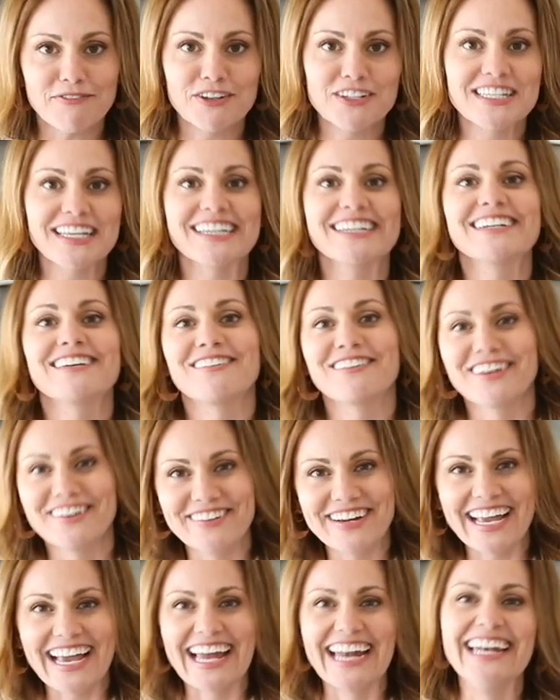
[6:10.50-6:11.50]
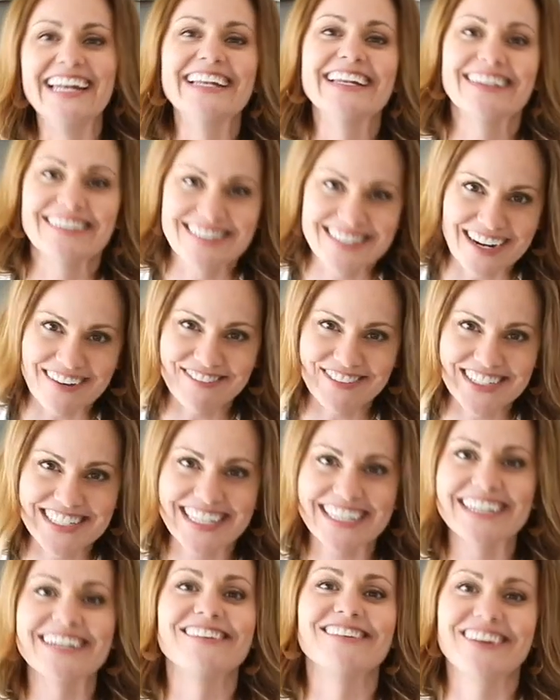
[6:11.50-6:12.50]
for a second, it'll go again, it'll stop for a
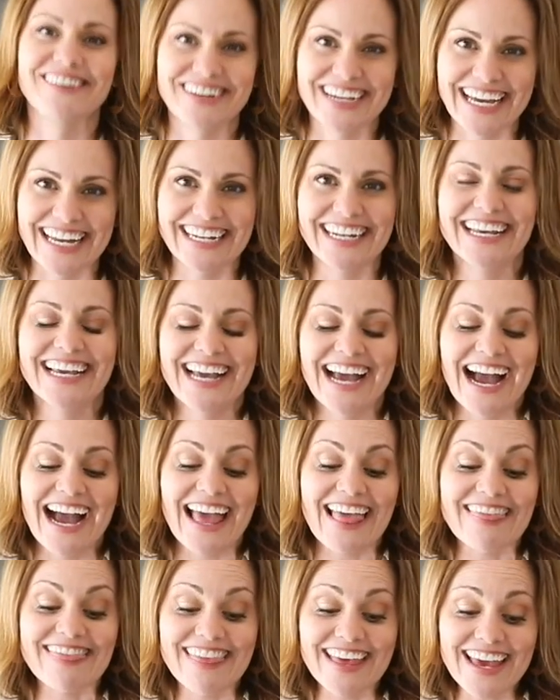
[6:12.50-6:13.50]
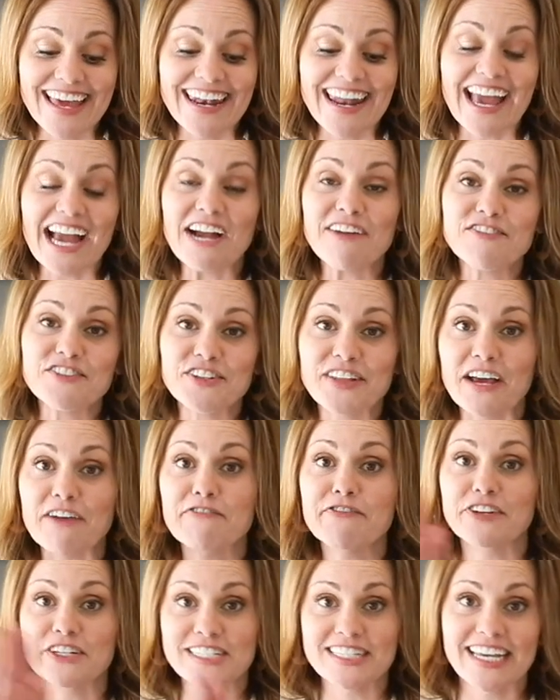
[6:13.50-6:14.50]
second, it'll go again. Then after that
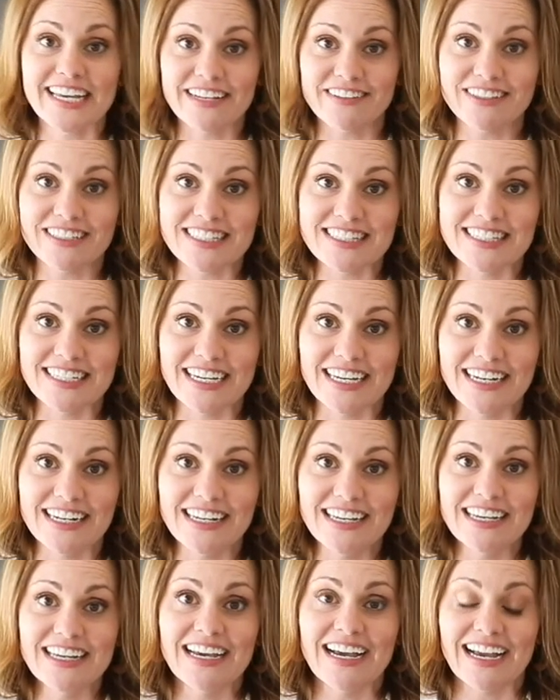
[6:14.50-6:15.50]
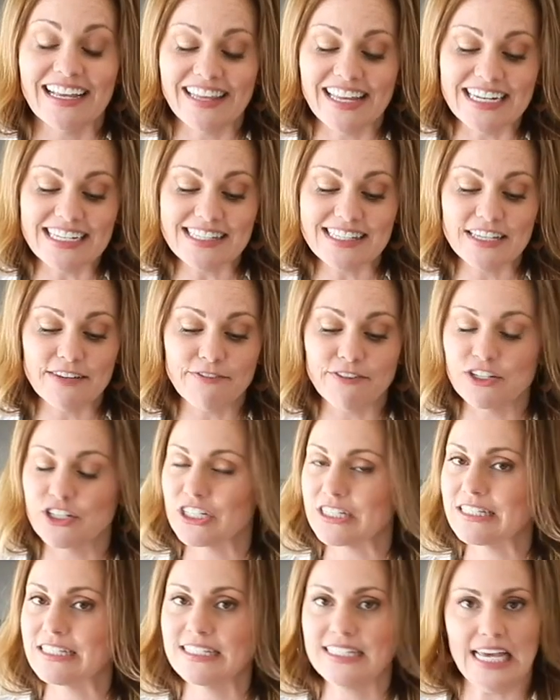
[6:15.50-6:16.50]
first cycle is done, I let it sit for
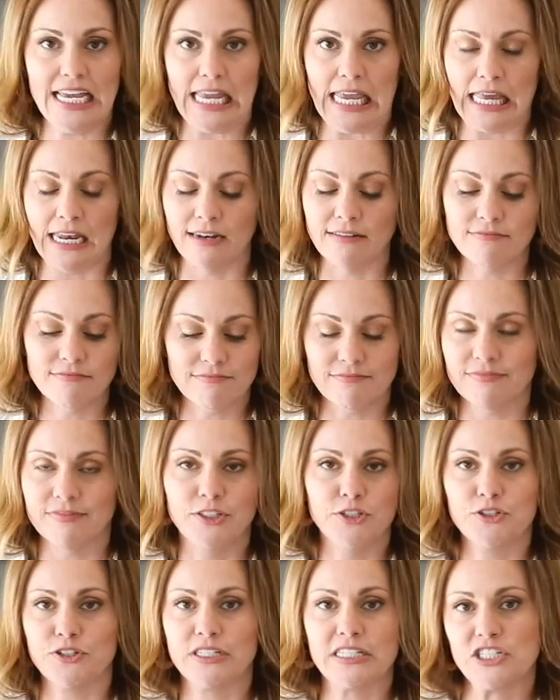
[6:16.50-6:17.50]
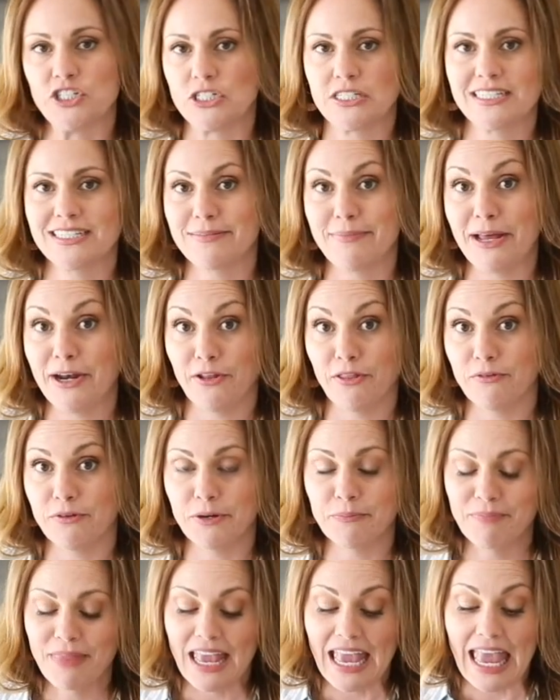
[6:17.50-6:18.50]
just a second. Usually it's just because I'm out of the
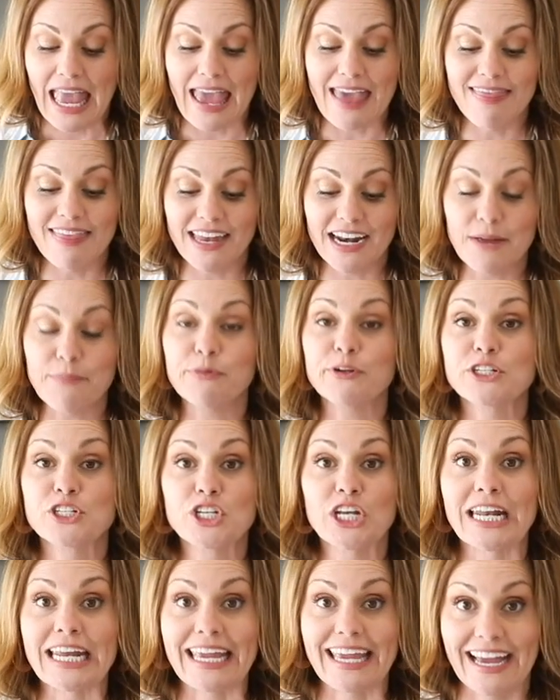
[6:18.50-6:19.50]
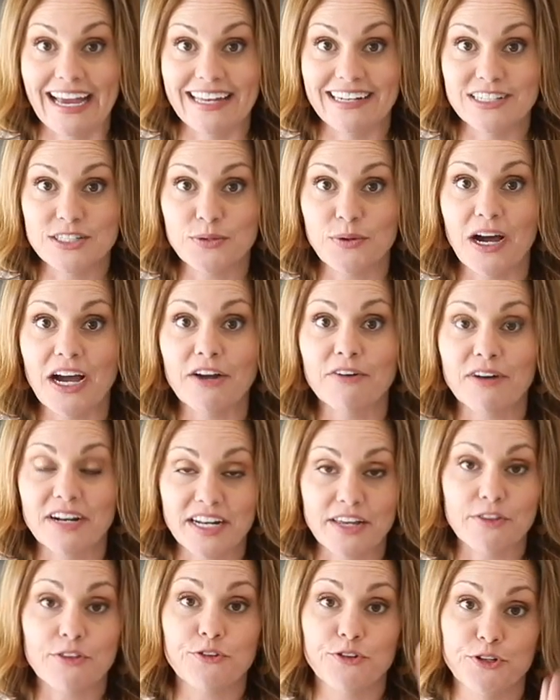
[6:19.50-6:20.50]
room. And then I push it again. So I
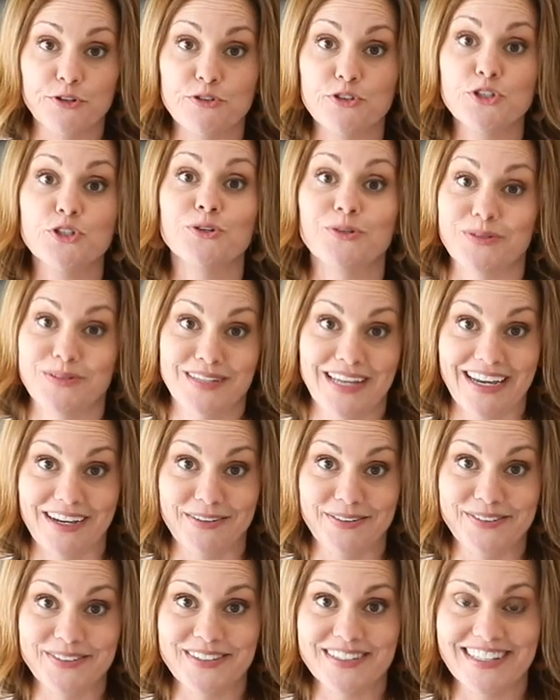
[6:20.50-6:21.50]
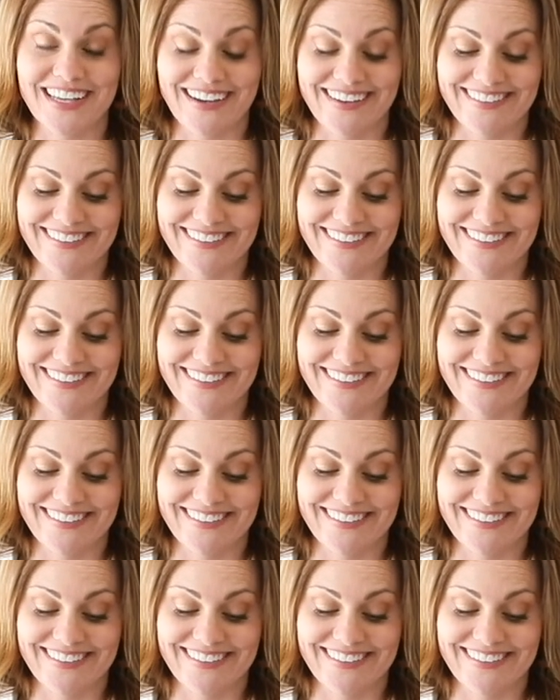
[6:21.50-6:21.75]
run it through 2 cycles.